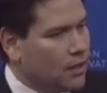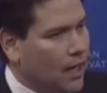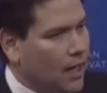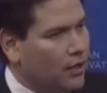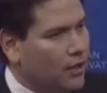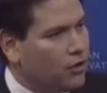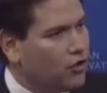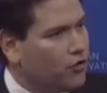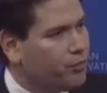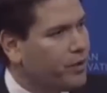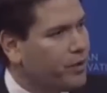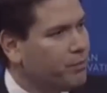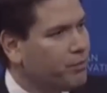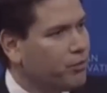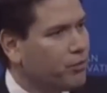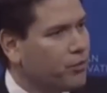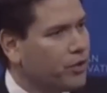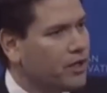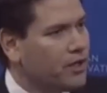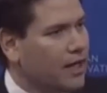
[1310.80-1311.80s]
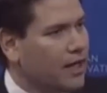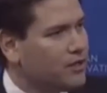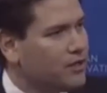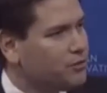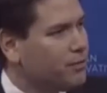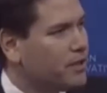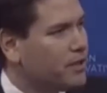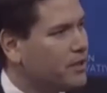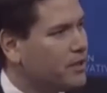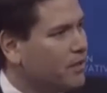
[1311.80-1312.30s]
I don't know if people realize,
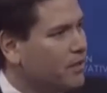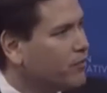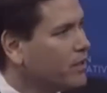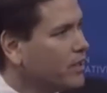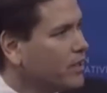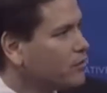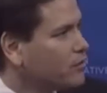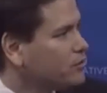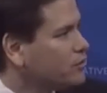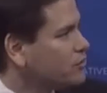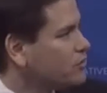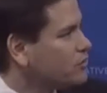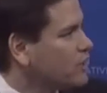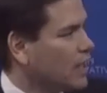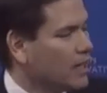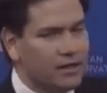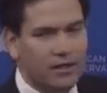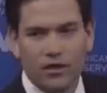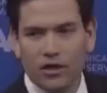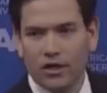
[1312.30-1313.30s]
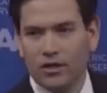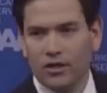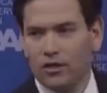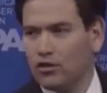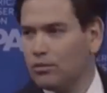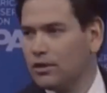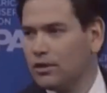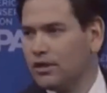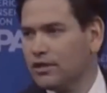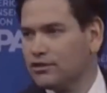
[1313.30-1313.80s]
but in every other society in
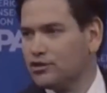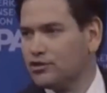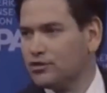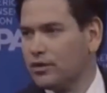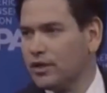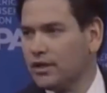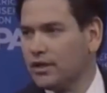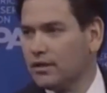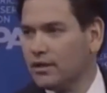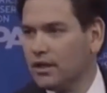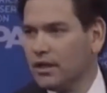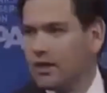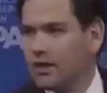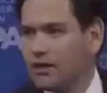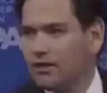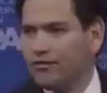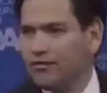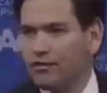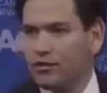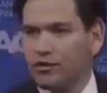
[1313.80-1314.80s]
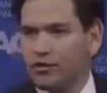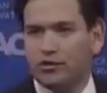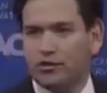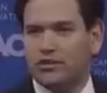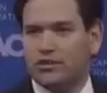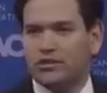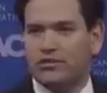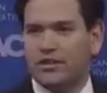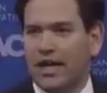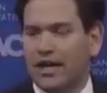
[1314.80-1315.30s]
human history, your future is
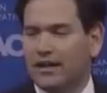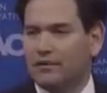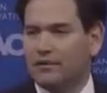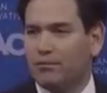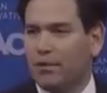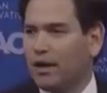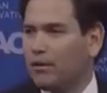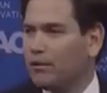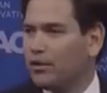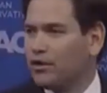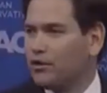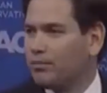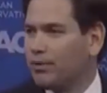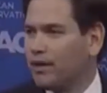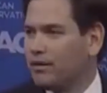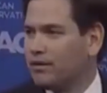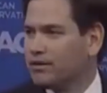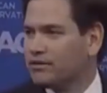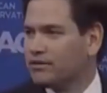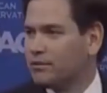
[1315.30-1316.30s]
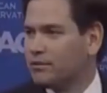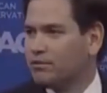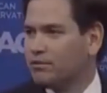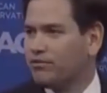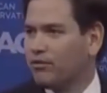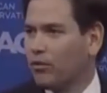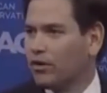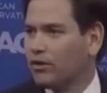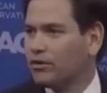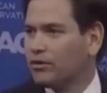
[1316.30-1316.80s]
decided by what your parents did
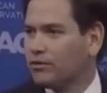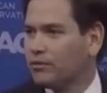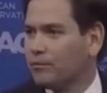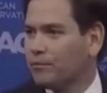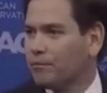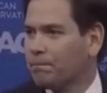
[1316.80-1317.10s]
before you.